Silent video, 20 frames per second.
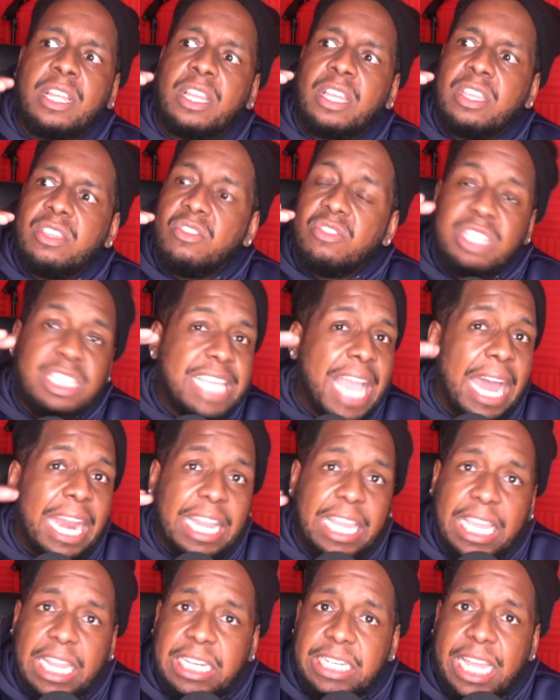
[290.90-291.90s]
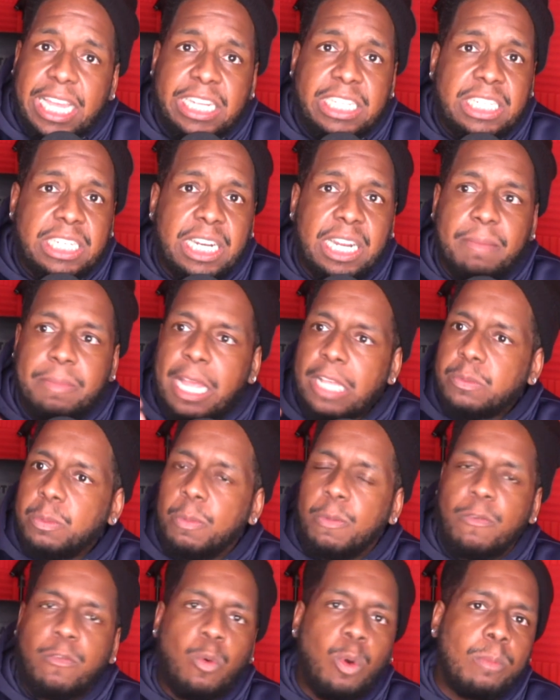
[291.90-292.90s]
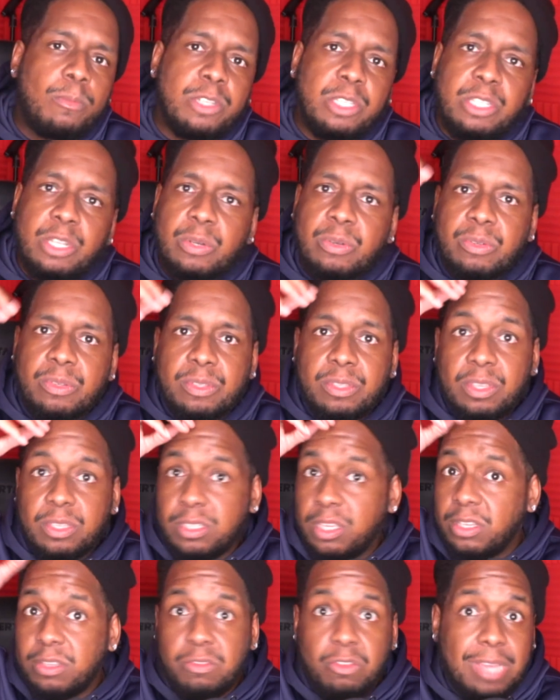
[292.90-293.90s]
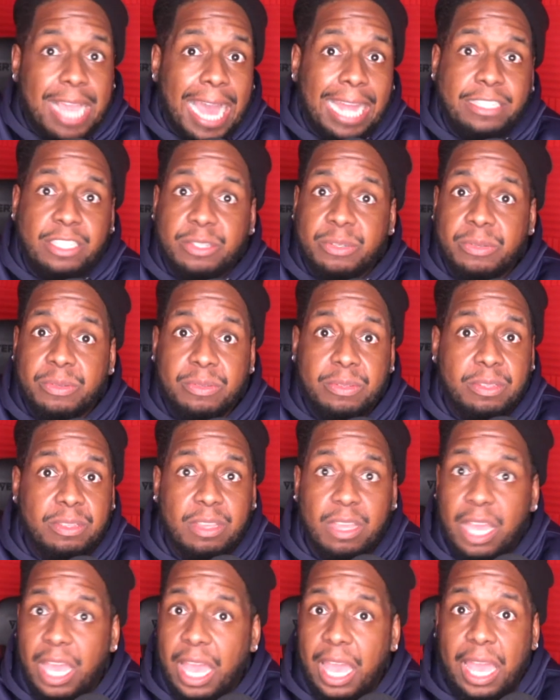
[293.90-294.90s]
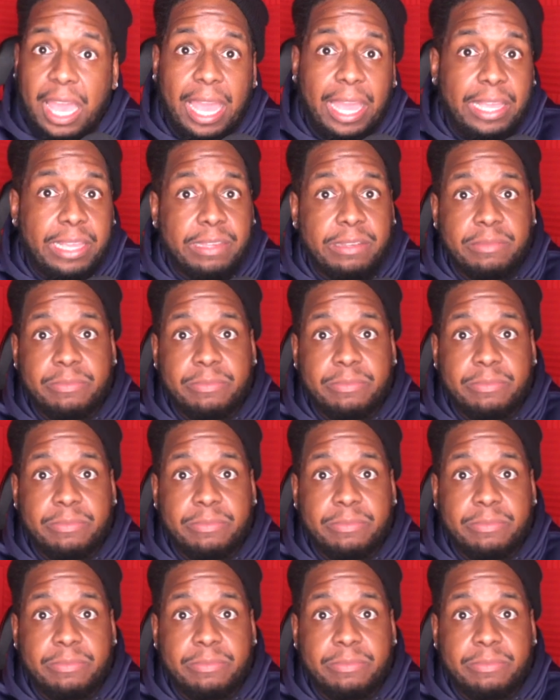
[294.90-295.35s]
you just got to eat that shit up. That's what performers do. You got to. Yeah, hey.